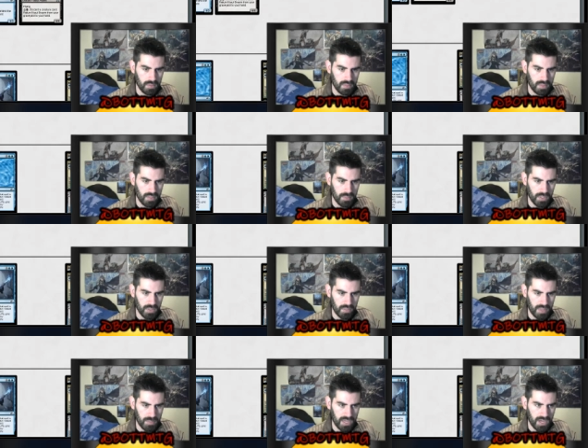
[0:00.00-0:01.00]
We don't have
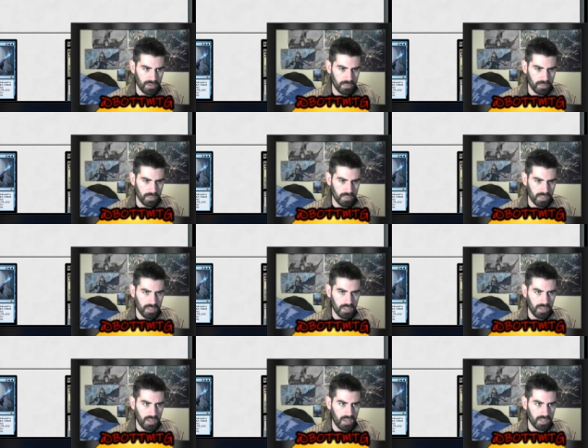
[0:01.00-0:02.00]
that many hard removal. I could
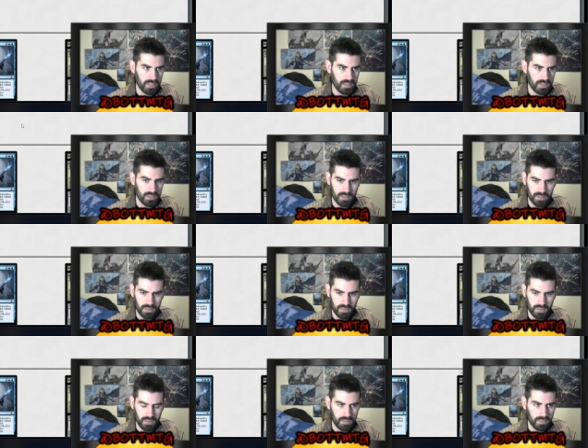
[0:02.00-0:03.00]
have Locket.
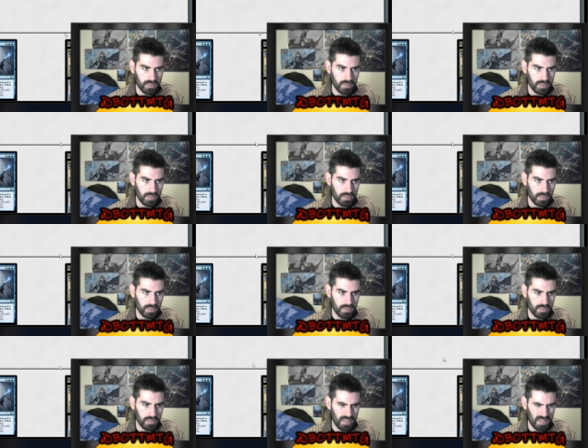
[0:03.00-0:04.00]

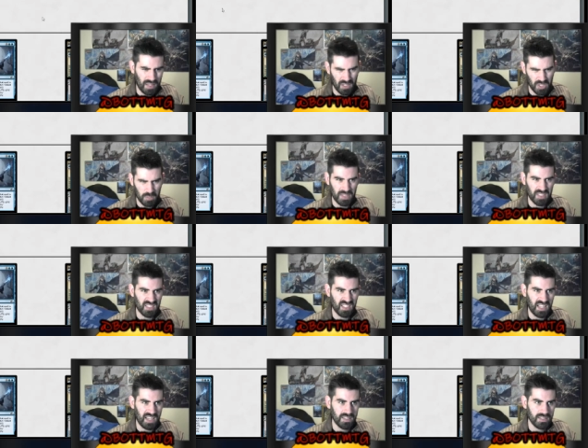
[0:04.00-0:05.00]
And I'll just play 16
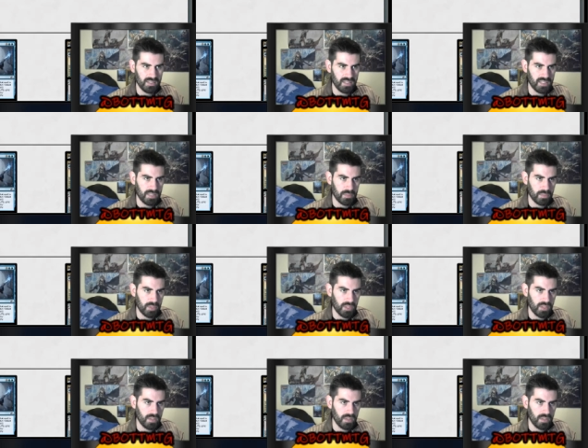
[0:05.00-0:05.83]
lands. That seems pretty good.